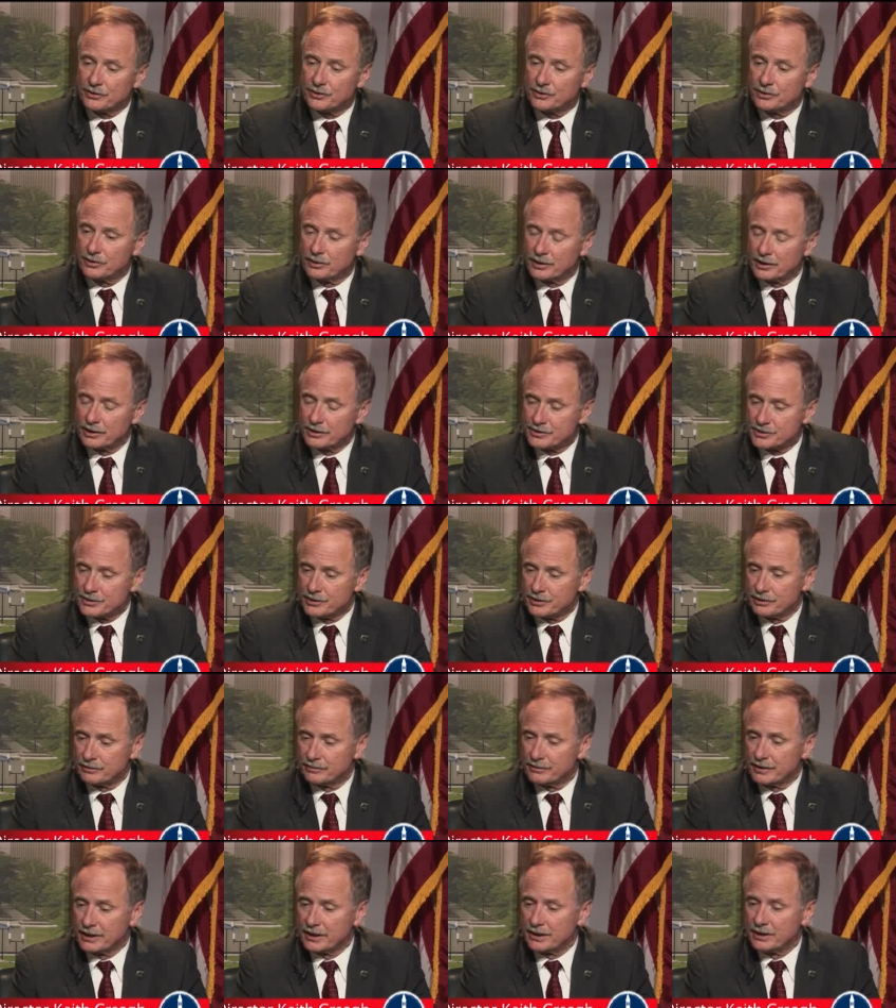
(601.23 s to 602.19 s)
to our
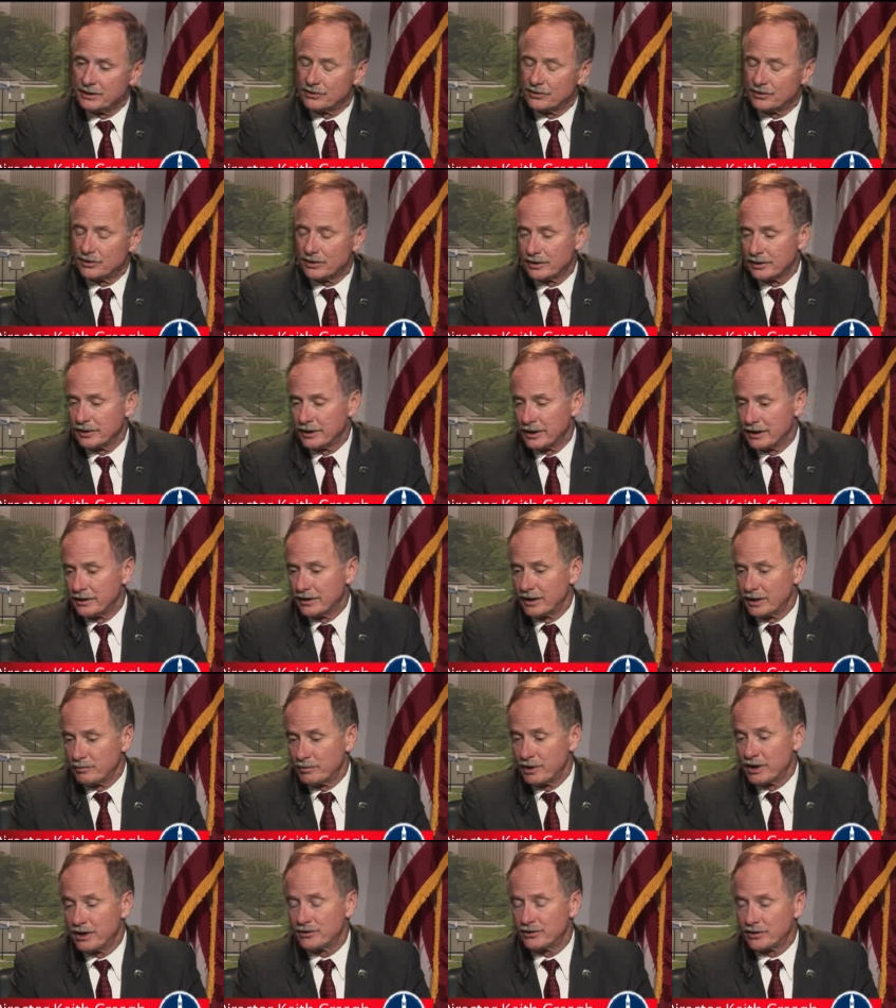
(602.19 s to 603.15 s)
surveys, and they
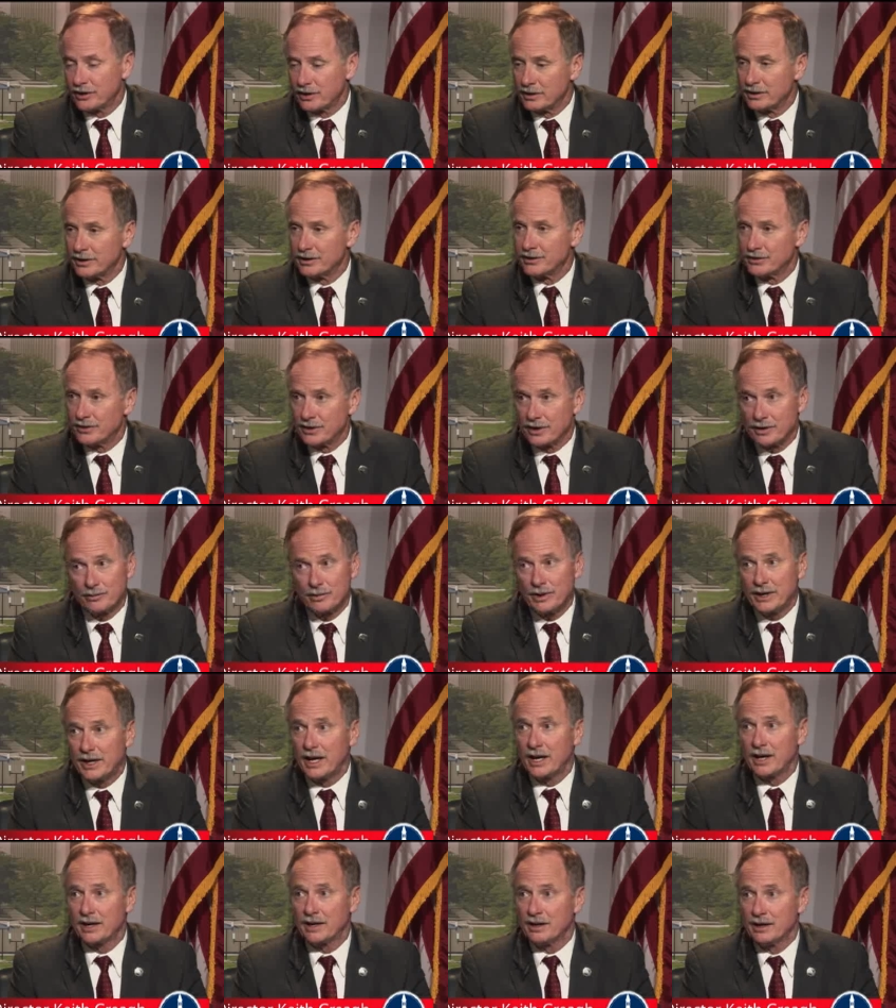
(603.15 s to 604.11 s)
basically said we
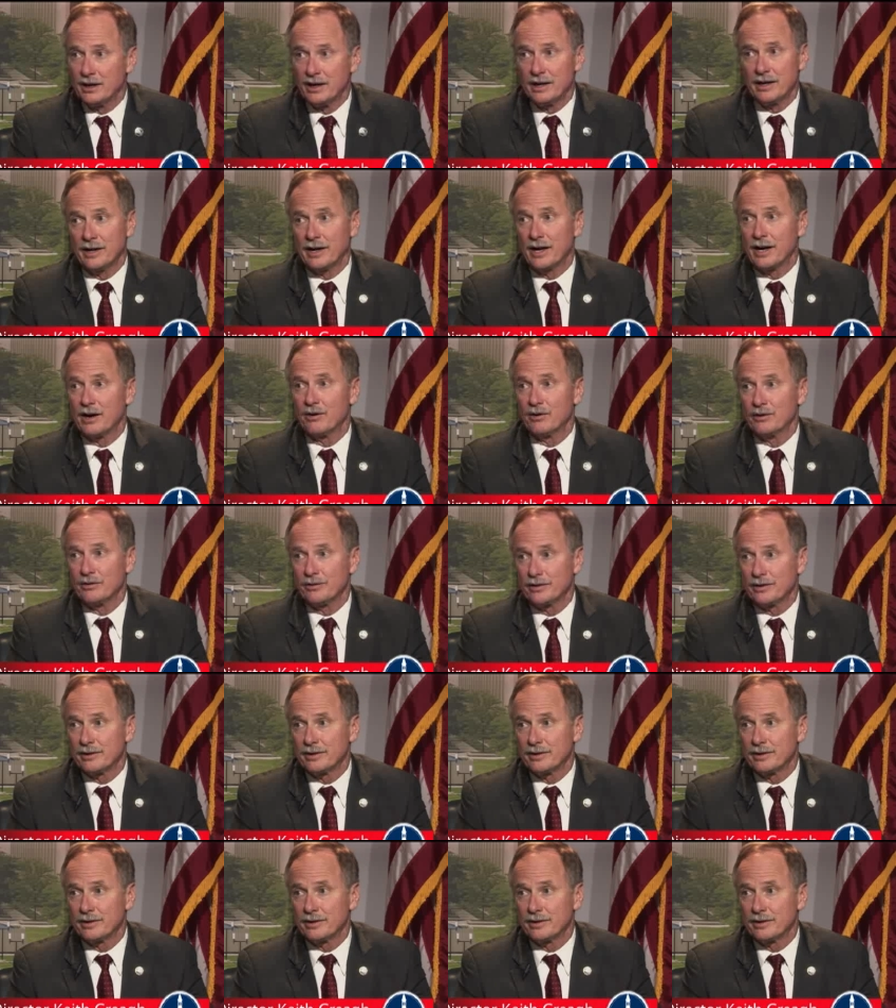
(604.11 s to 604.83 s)
can't get in and out.